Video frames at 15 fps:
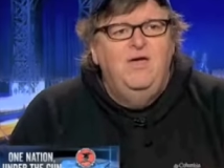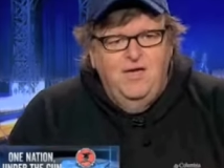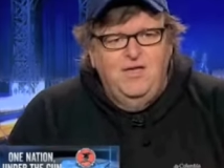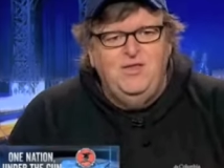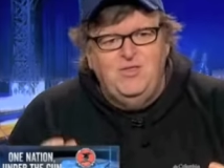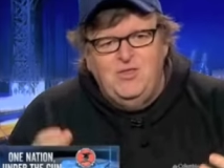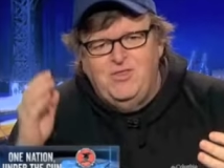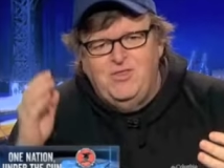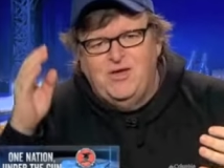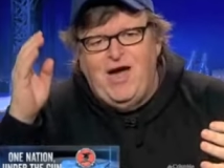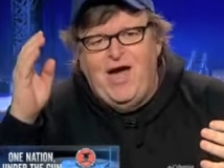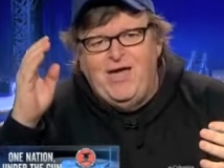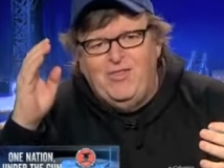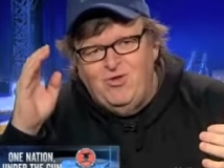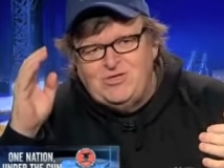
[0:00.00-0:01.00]
and the
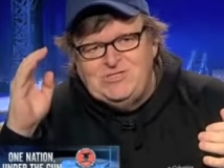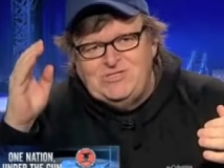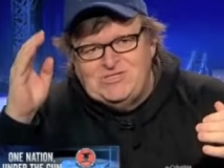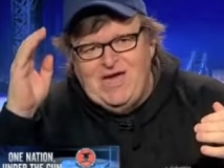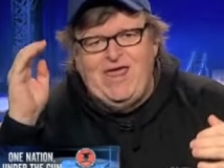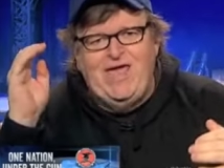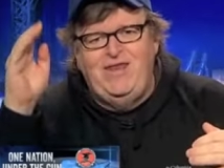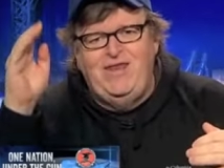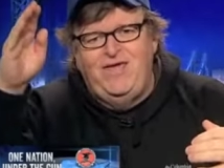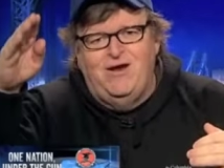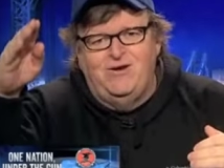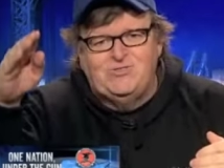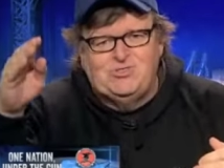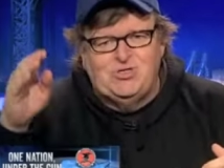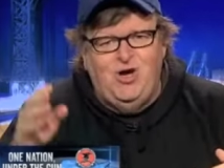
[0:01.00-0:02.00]
guy looks he's got 80
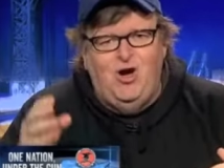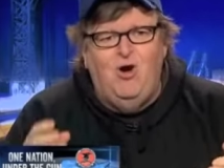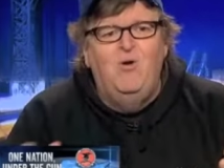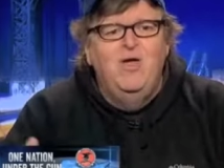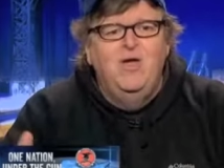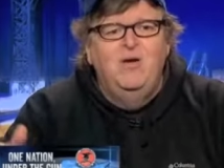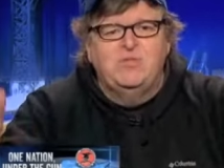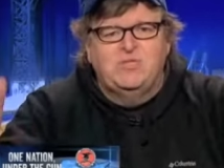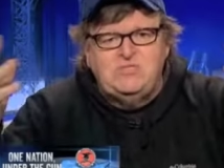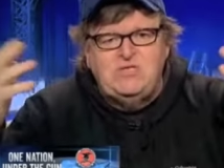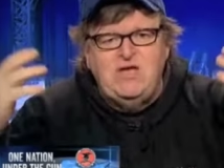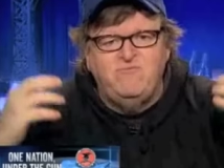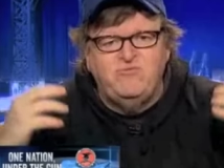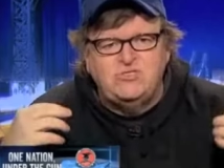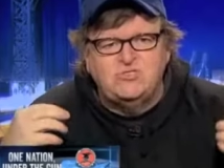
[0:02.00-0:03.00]
yards to go but the
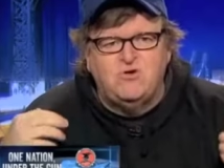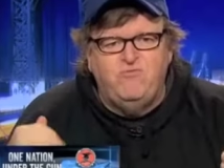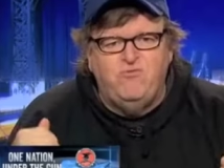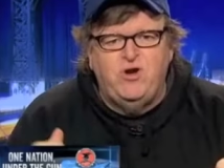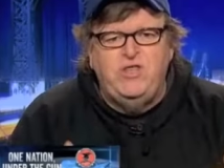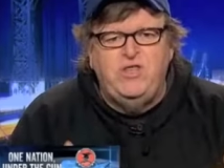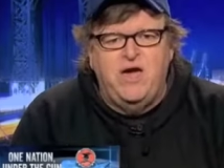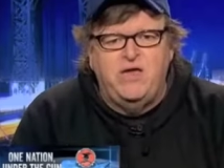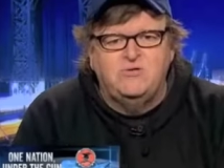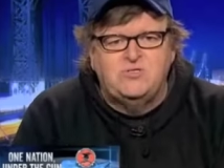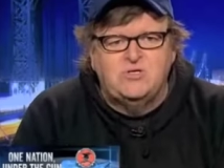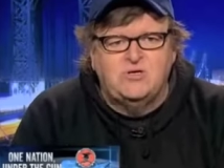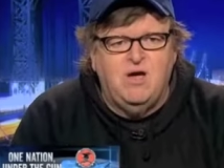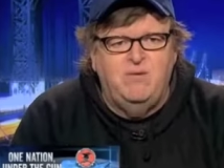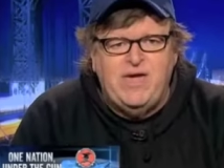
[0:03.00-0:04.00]
San Francisco 49ers
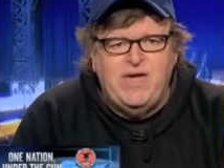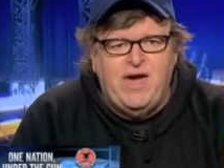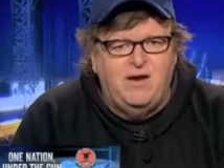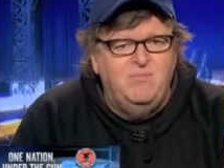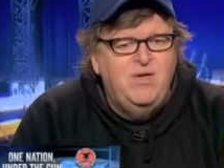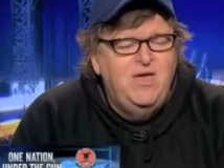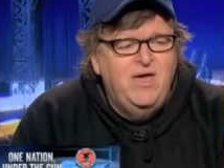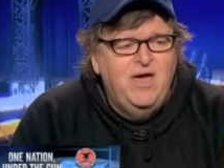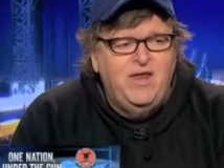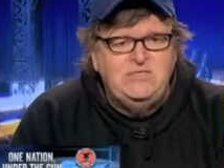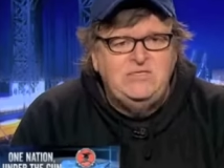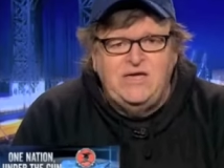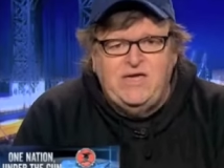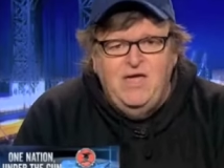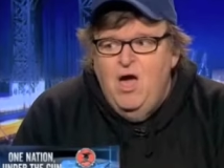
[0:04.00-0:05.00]
are coming at him and
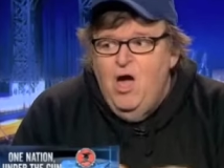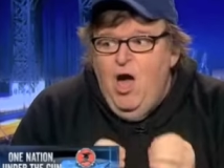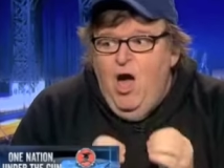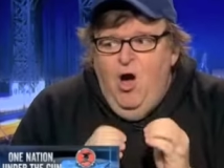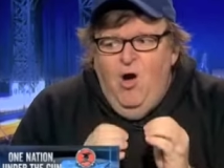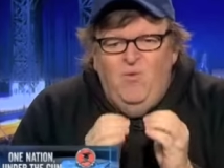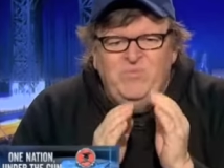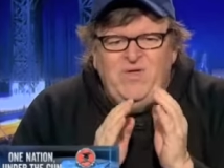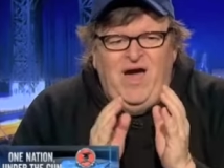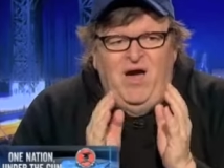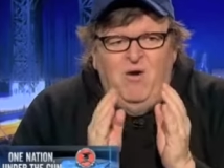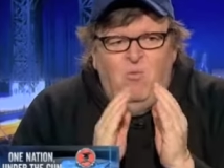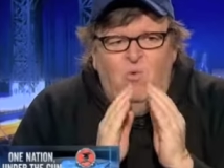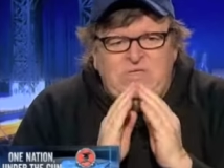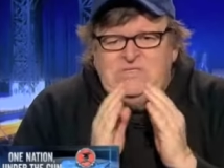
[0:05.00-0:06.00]
he's like um,
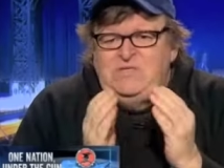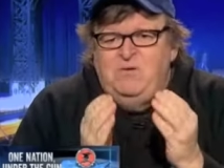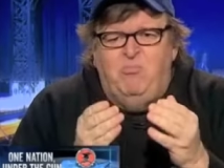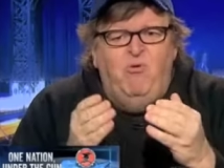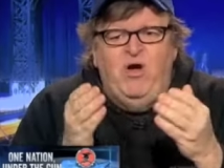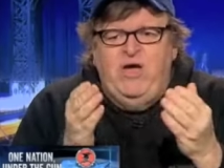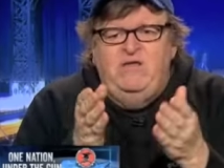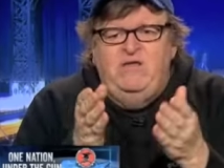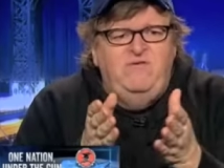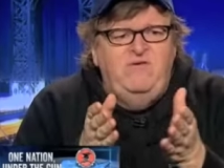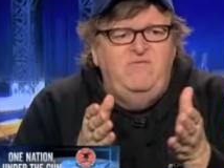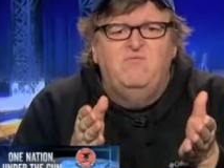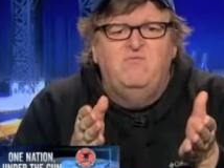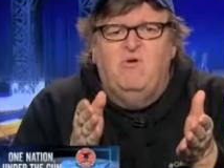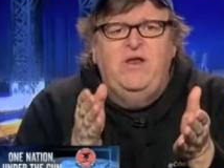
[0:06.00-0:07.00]
uh, what's the point of
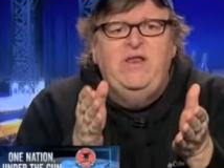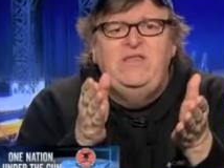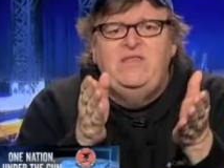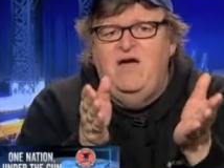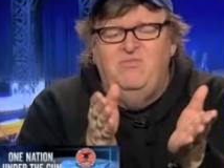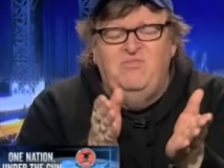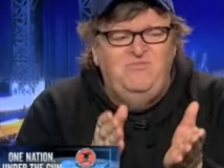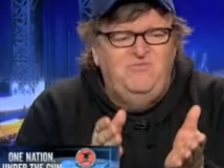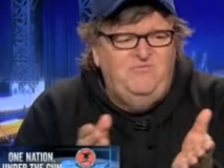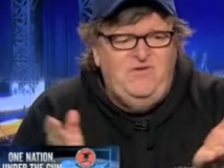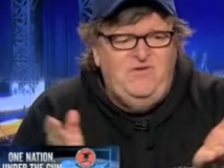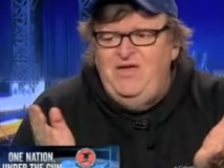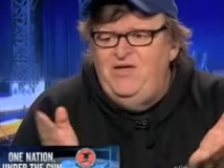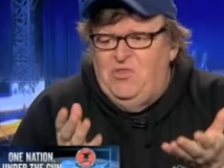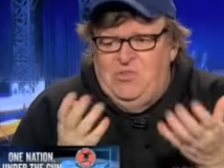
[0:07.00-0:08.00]
even running down the
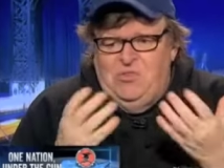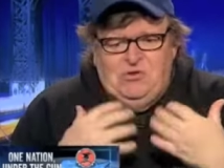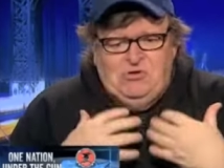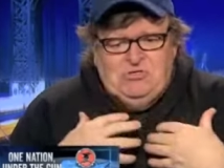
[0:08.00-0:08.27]
field They're,